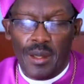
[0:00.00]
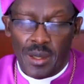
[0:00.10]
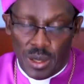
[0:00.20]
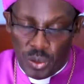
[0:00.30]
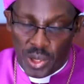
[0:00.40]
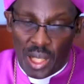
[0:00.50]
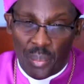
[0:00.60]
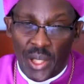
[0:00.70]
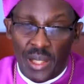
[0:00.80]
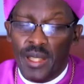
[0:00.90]
that we shall
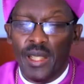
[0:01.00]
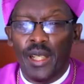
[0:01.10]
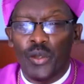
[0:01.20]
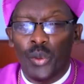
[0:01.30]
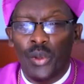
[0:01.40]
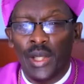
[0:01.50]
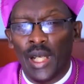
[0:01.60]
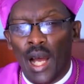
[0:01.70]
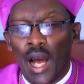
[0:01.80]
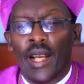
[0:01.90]
be listening to,
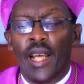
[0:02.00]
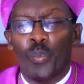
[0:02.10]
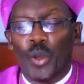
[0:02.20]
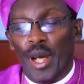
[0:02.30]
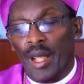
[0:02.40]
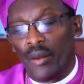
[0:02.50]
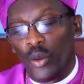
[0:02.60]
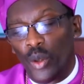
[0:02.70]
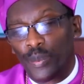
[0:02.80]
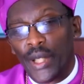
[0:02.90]
and I pray and
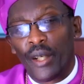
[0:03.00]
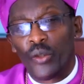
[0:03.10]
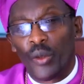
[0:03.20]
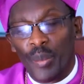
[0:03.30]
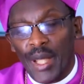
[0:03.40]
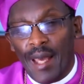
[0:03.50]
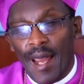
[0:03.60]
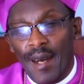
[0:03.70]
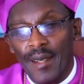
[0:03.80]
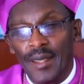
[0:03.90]
hope that you'll be
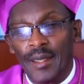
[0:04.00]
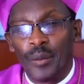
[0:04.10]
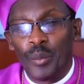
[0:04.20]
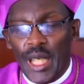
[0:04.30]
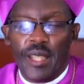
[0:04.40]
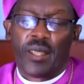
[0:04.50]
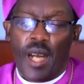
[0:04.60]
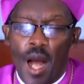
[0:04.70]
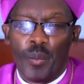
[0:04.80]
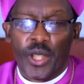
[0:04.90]
there. Please
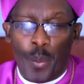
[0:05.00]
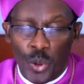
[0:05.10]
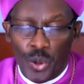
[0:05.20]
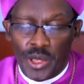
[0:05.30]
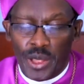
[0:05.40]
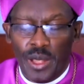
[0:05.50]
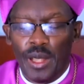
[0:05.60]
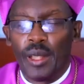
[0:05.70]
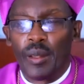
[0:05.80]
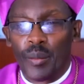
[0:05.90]
come support,
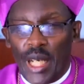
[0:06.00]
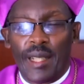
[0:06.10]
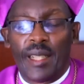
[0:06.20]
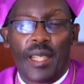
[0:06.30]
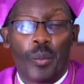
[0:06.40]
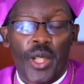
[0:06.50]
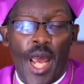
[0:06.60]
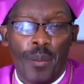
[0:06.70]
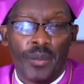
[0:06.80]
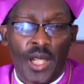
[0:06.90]
but at the same
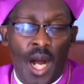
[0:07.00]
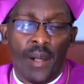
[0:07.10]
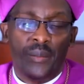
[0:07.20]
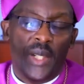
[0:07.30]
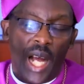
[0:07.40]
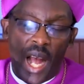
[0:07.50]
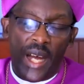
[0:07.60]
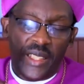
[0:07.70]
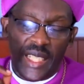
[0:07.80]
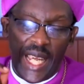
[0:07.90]
time come
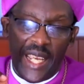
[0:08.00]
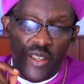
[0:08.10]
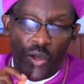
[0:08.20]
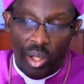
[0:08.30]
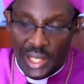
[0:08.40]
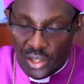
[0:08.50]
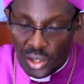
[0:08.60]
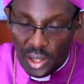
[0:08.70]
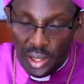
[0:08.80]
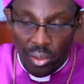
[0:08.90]
and gain
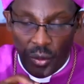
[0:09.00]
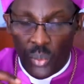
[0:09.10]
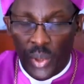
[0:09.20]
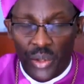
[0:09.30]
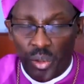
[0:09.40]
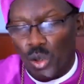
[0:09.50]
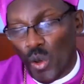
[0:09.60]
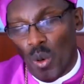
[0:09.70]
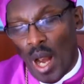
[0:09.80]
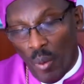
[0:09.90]
knowledge. You will not
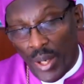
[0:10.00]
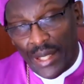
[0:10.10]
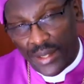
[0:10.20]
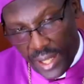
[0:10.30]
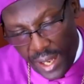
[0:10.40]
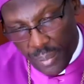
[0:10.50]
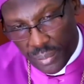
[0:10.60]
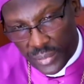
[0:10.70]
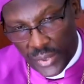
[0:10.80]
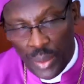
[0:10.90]
go away the
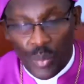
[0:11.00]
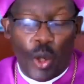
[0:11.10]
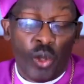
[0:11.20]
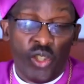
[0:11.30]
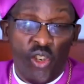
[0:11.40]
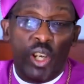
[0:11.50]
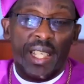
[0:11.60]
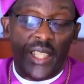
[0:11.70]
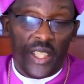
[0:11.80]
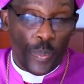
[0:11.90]
same, because
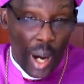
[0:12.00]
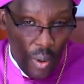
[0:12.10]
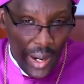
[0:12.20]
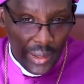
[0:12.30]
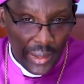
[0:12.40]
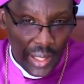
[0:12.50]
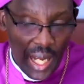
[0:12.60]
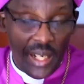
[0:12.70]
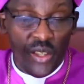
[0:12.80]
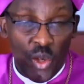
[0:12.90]
knowledge is power
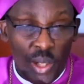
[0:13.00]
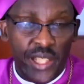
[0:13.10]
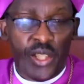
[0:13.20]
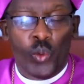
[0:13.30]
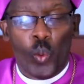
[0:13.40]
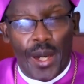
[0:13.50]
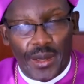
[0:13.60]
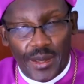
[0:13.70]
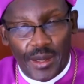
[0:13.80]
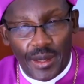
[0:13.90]
and knowledge is wealth.